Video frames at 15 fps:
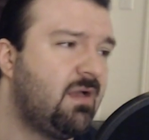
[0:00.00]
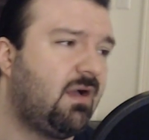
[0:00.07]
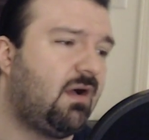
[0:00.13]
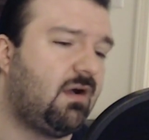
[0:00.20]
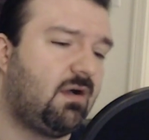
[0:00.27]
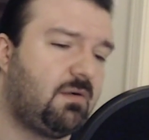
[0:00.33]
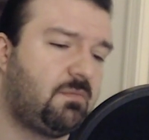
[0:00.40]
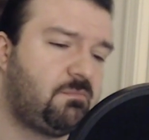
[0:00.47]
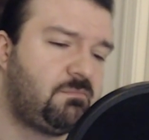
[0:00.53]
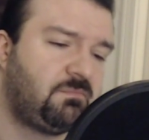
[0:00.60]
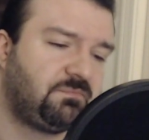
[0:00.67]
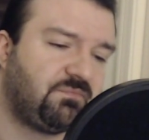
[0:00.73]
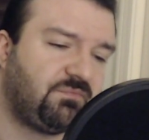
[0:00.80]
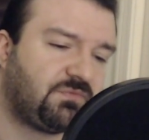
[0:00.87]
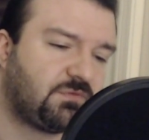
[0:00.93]
Um,
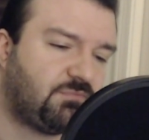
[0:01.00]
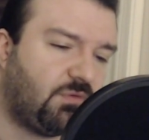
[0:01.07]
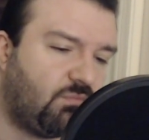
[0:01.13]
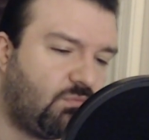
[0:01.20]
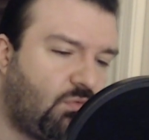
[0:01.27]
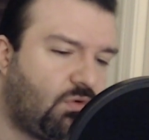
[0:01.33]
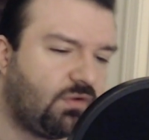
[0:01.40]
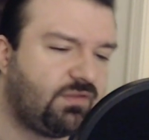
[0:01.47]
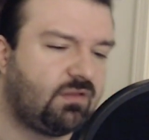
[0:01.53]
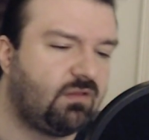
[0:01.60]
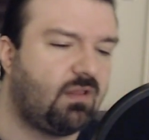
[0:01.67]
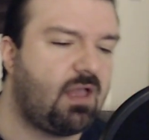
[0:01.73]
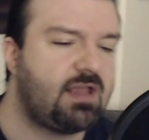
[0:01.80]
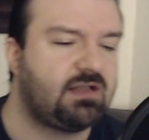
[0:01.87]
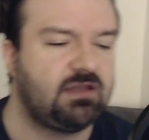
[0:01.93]
but more than
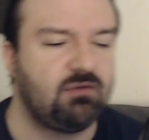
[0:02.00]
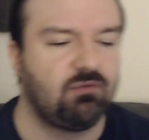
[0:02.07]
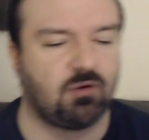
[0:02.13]
likely,